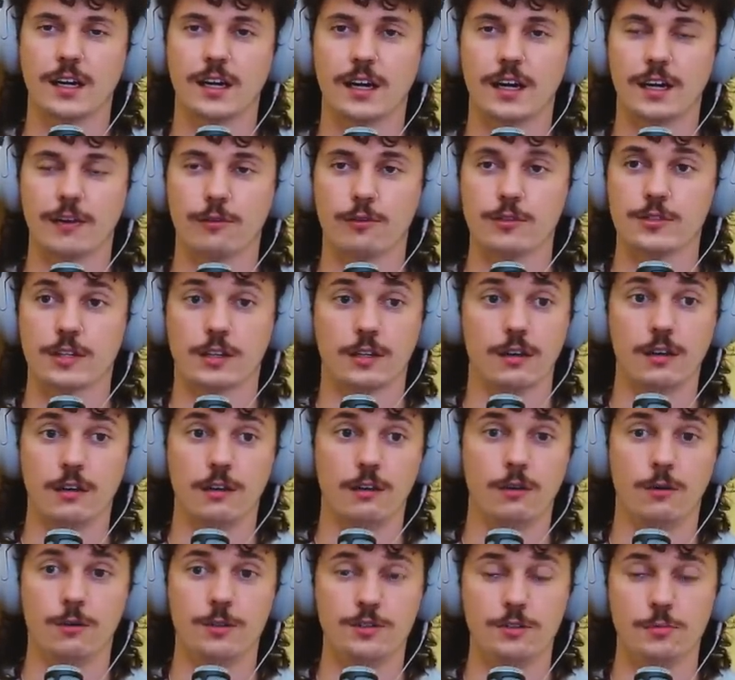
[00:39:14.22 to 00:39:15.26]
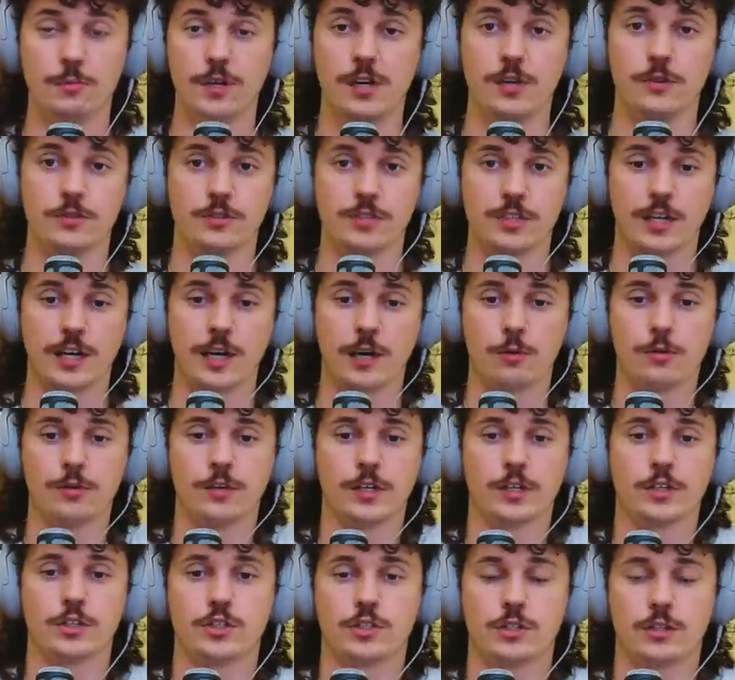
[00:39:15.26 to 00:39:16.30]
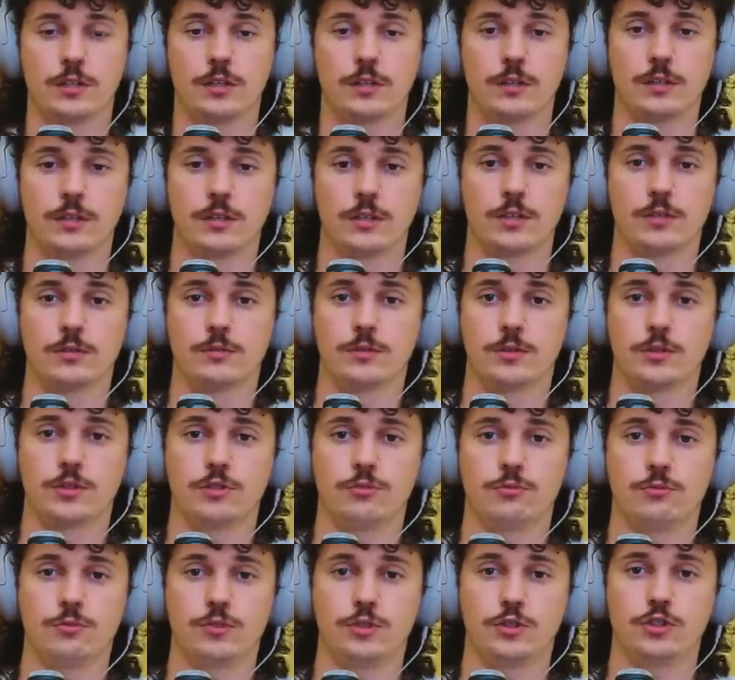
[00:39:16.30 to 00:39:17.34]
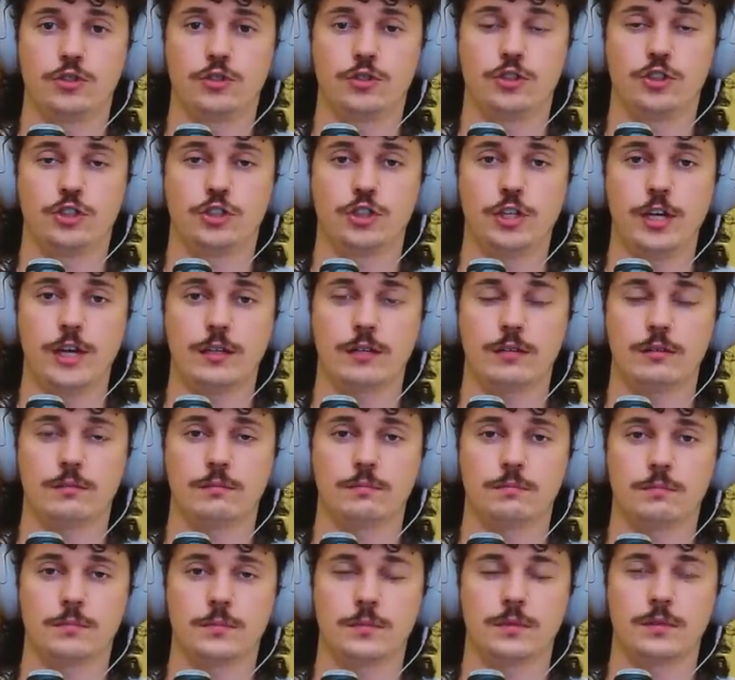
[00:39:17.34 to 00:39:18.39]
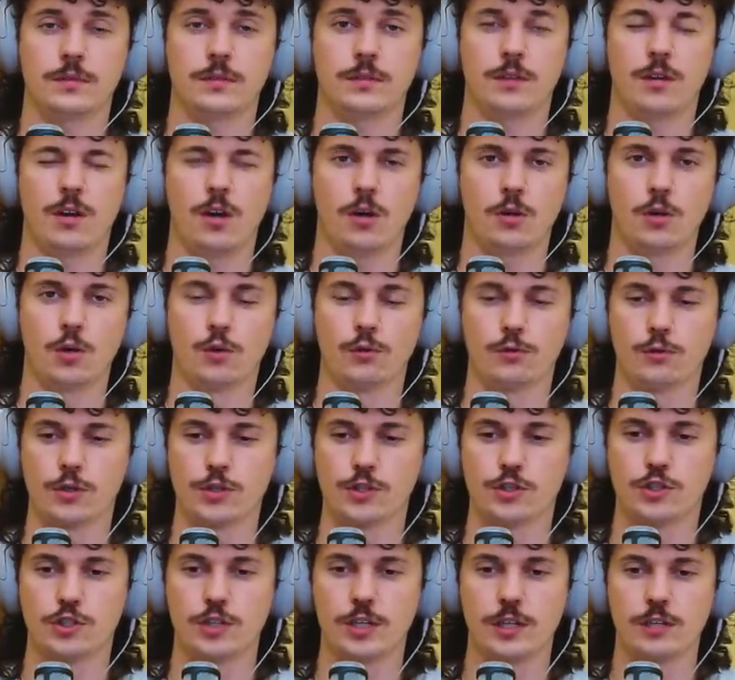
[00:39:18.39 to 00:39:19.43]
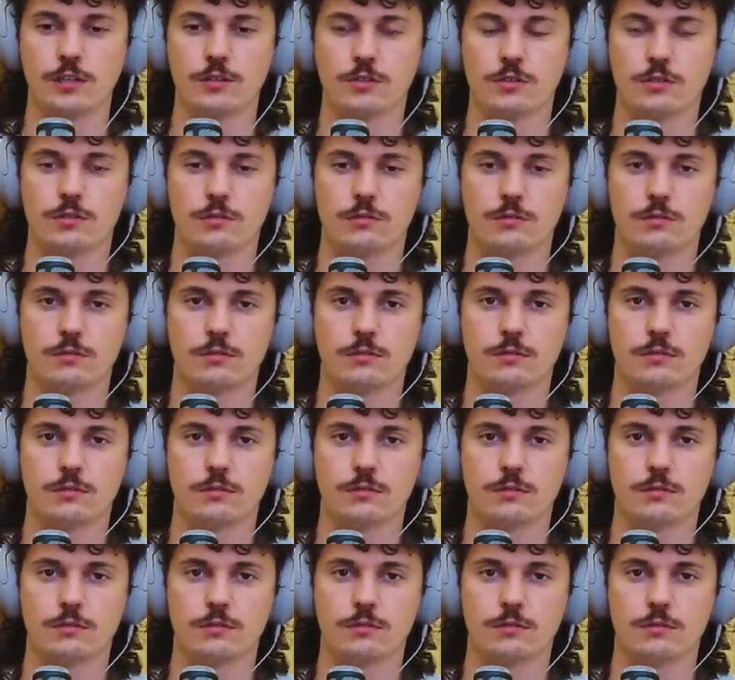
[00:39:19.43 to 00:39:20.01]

And everyone's like, no, it wasn't me. And there's a guy with like shit all over his jeans